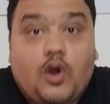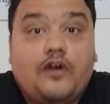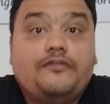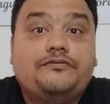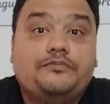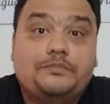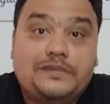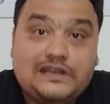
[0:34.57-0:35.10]

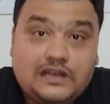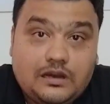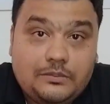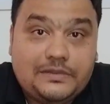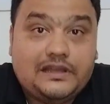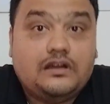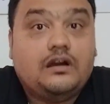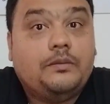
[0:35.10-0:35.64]
of
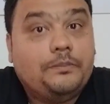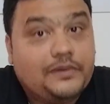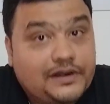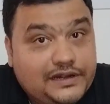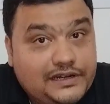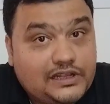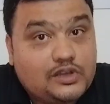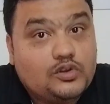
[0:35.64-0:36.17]
becoming a
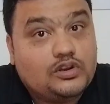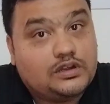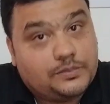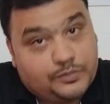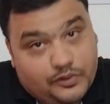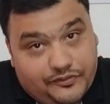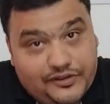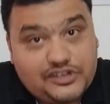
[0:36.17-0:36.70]
particular
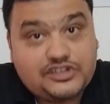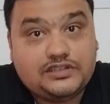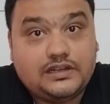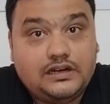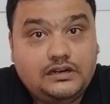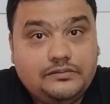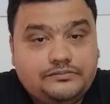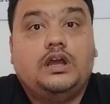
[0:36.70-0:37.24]

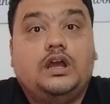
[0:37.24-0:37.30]
professional?